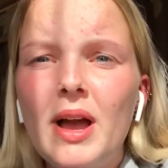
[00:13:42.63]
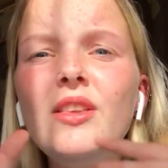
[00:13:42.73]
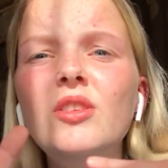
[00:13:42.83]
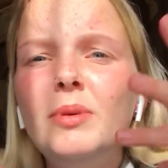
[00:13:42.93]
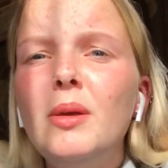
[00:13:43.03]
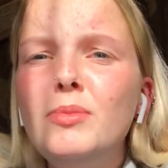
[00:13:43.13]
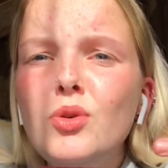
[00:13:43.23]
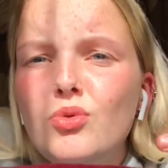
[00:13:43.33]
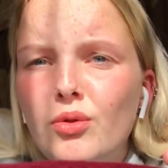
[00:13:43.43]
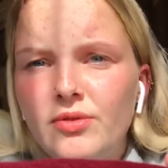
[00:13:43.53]
It has to be a
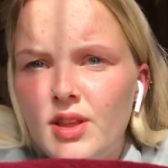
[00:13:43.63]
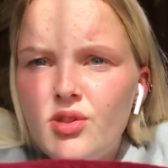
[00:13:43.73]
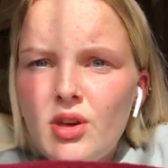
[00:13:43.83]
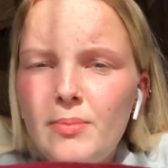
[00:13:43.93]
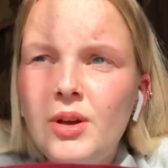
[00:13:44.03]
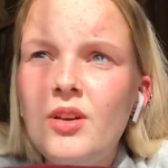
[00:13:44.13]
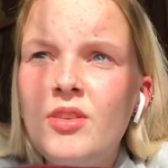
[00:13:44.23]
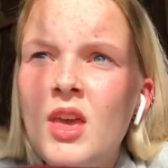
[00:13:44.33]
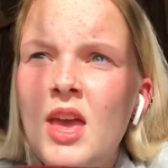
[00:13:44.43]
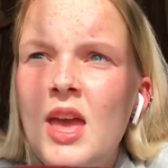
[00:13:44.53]
mutual friendship,
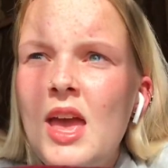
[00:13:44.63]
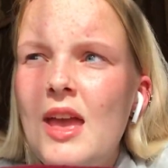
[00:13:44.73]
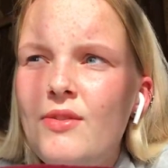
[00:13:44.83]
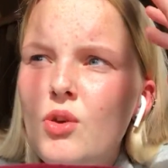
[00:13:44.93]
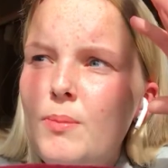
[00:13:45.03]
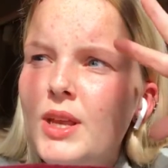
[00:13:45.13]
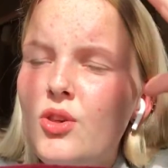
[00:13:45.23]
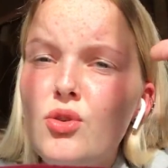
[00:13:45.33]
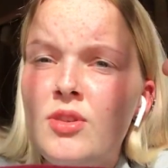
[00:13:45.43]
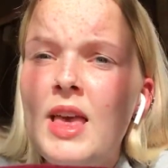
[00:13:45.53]
because if
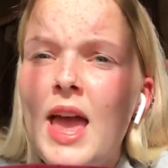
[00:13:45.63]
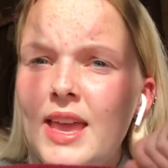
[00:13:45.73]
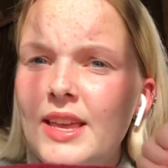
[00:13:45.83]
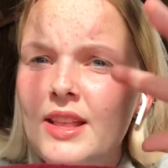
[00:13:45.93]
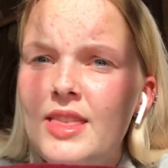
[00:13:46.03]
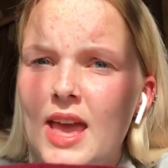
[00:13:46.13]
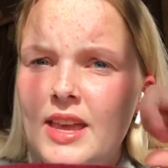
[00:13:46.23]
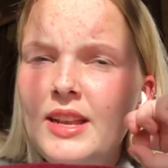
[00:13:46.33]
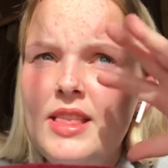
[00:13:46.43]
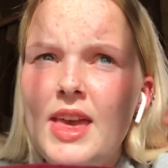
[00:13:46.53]
somebody's just taking and
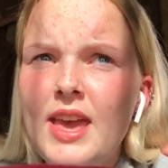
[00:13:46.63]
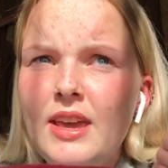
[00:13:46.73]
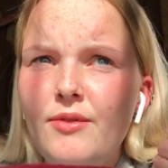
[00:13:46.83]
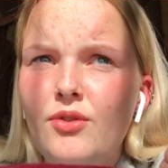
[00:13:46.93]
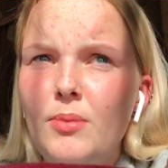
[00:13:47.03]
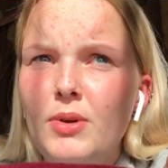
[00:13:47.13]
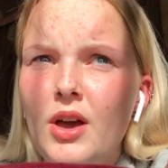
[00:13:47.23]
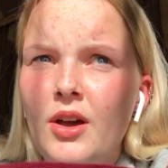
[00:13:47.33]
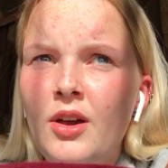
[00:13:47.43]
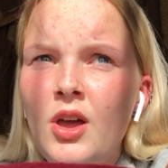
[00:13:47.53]
taking and taking from
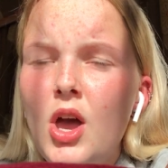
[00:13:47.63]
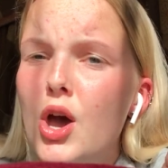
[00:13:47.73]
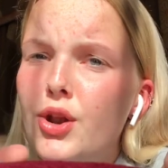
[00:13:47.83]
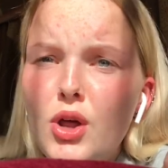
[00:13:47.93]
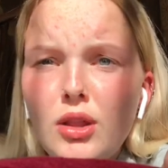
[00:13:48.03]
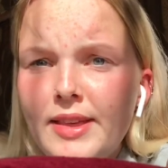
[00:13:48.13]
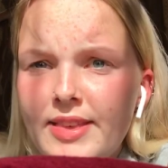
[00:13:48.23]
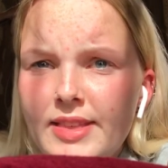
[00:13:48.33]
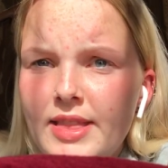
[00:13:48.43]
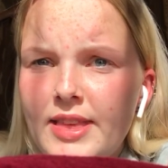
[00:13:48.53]
you and not
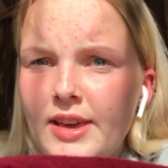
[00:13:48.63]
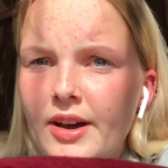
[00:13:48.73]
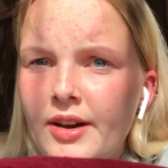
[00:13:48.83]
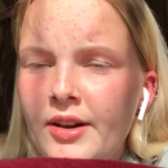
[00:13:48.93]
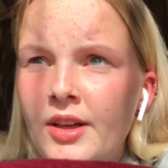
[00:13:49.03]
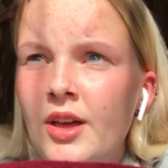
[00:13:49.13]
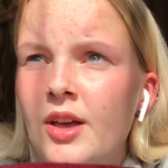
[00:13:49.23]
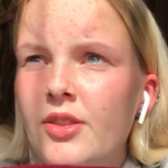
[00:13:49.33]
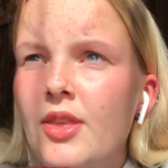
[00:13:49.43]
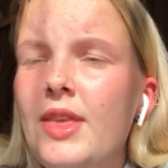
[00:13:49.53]
listening to you,
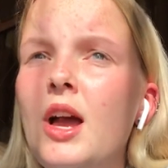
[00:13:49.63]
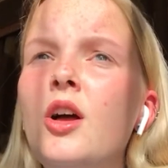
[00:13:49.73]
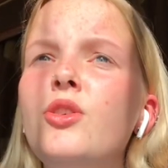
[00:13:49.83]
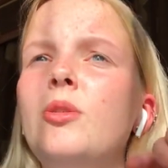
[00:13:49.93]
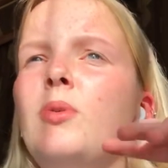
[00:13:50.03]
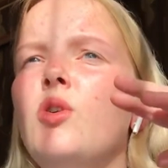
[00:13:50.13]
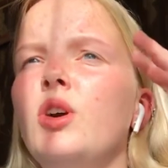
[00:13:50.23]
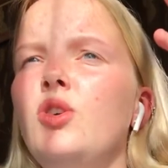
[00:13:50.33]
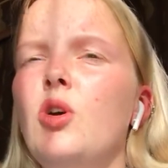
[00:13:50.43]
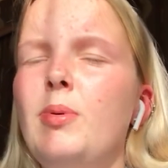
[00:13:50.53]
then they aren't
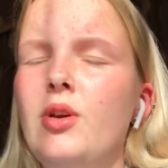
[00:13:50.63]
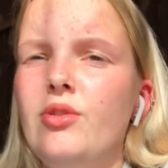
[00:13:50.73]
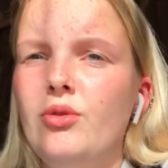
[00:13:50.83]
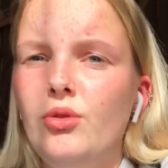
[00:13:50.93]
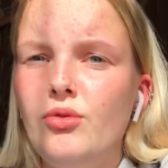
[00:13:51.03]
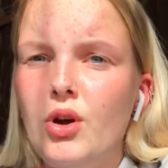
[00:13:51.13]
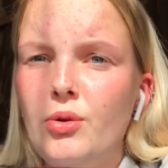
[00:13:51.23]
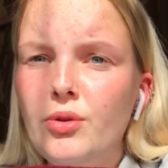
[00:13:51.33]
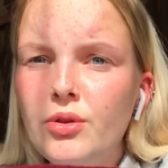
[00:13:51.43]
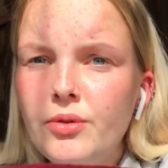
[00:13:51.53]
supporting your personal
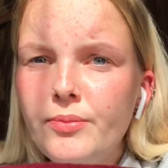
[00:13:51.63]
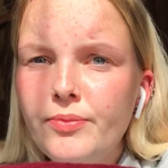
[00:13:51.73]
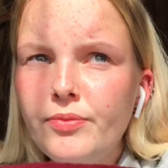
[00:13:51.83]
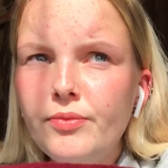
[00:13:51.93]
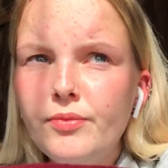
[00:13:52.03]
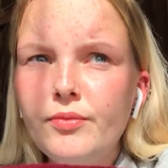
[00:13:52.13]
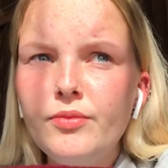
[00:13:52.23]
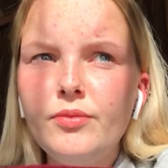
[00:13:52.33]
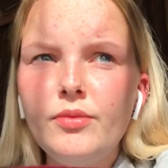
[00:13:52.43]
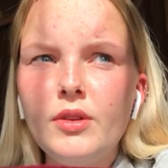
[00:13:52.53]
growth.
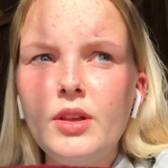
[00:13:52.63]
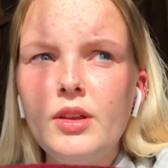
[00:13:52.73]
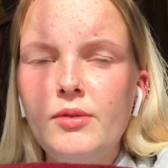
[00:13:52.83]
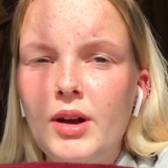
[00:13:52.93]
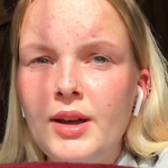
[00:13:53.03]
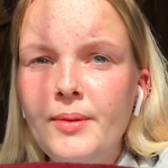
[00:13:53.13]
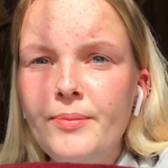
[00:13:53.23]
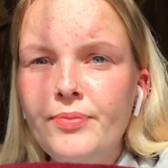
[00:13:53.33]
Right?